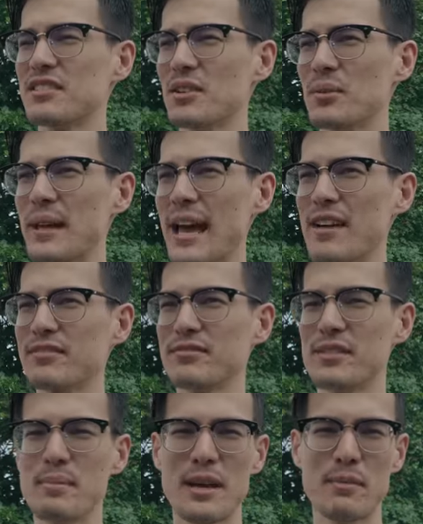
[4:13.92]
So we have
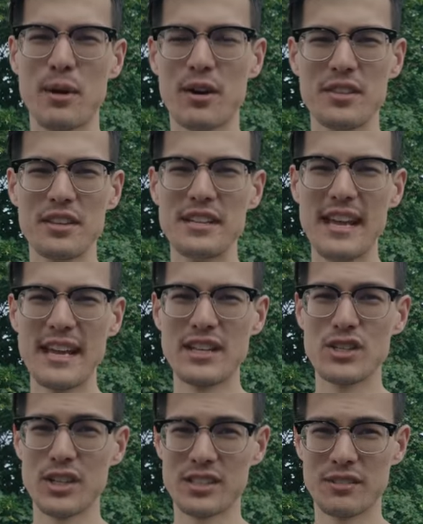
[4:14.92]
the better part of the day
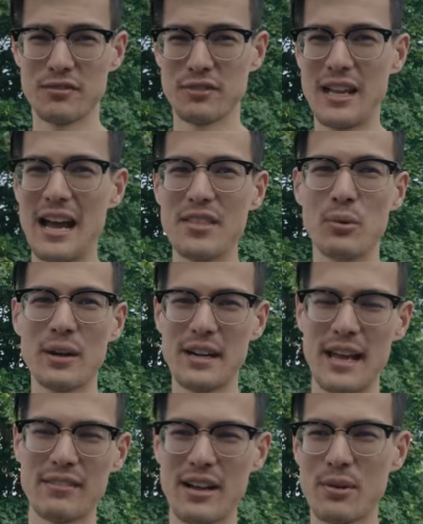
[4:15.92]
just to fly the one and a
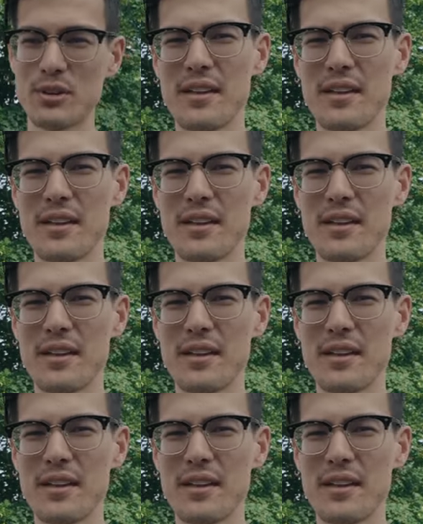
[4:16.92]
half hours.